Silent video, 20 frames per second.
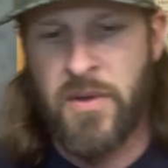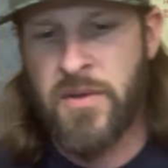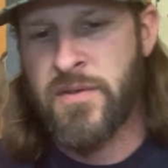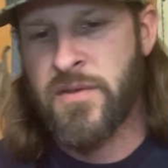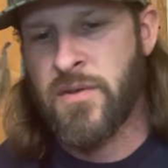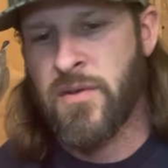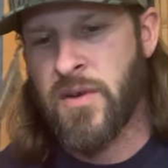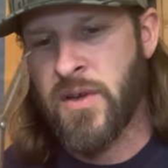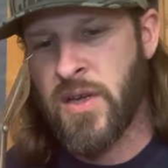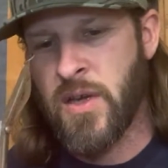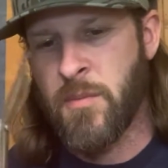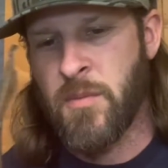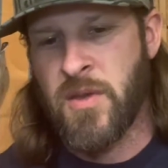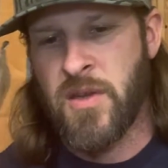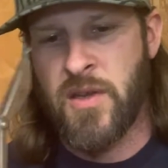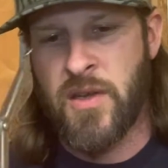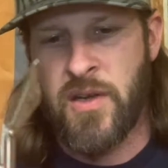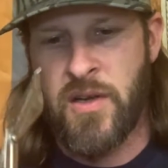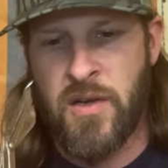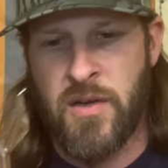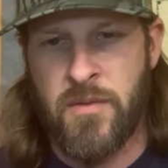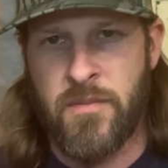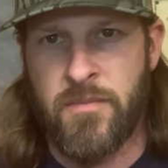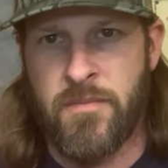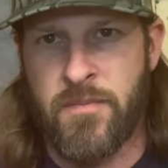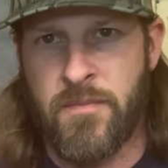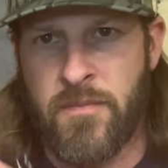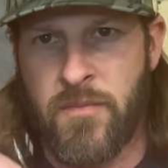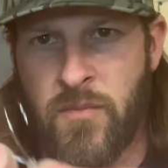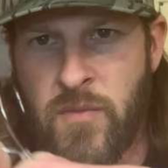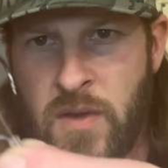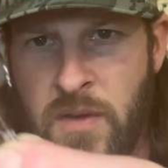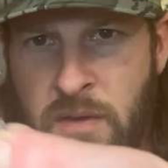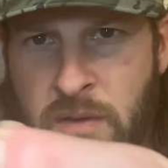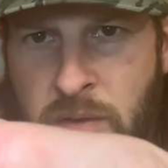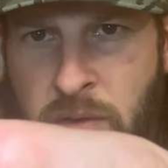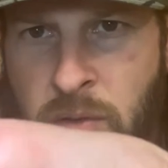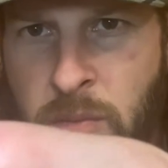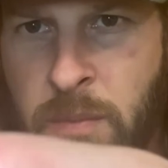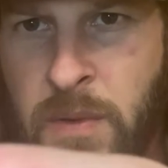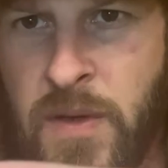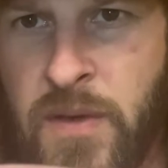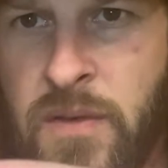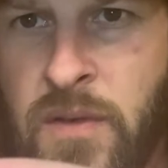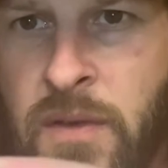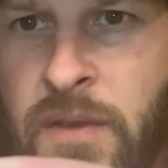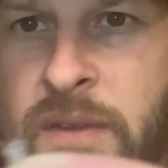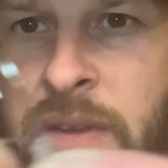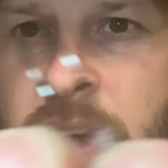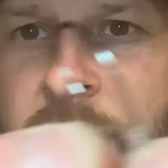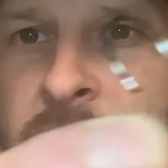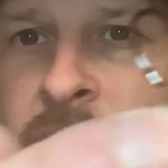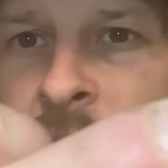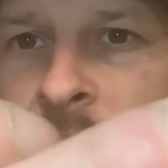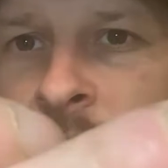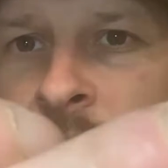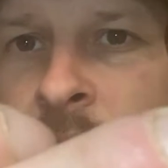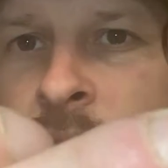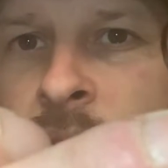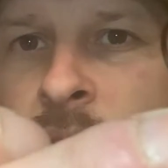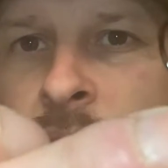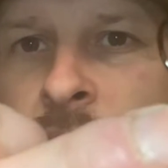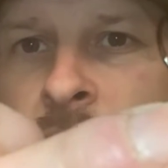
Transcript: just going to come in here. We got this little piece of the tag.